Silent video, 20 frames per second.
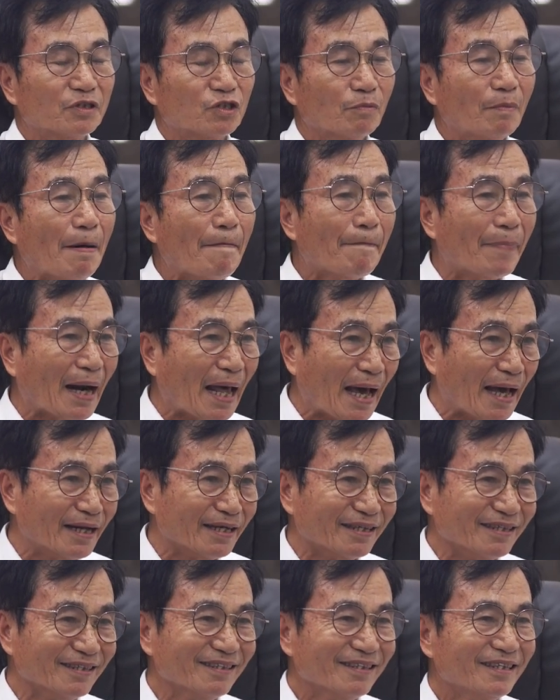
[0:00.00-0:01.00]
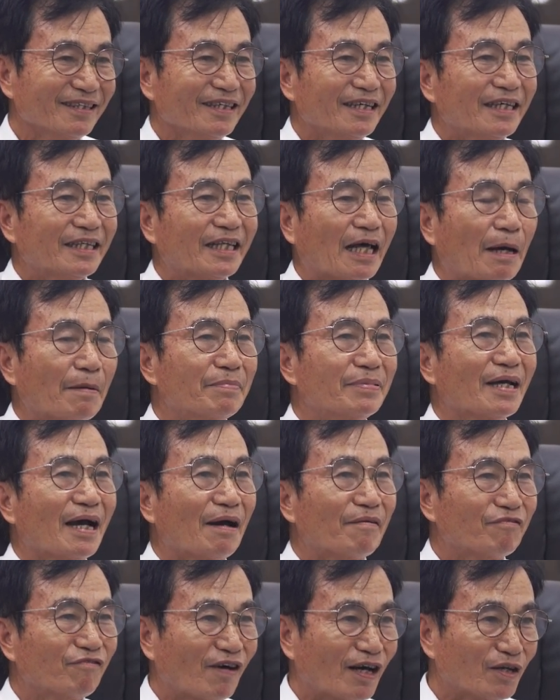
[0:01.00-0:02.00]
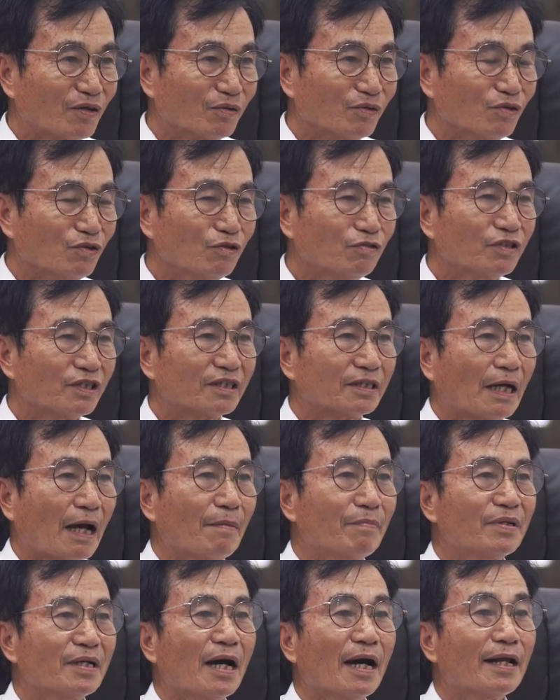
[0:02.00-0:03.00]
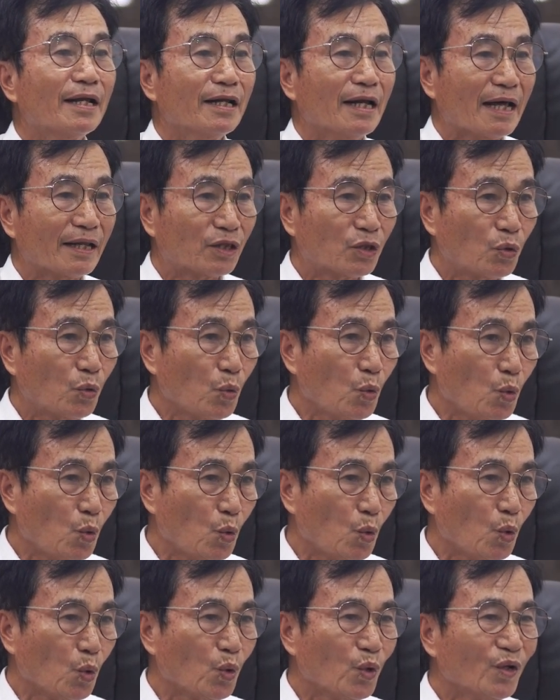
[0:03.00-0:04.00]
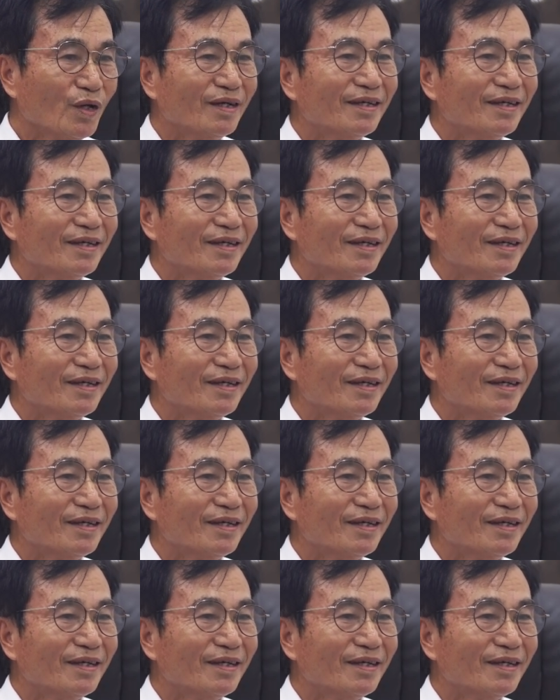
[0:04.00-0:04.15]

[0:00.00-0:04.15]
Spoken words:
So my plan is that be a fanodo for sabi a natui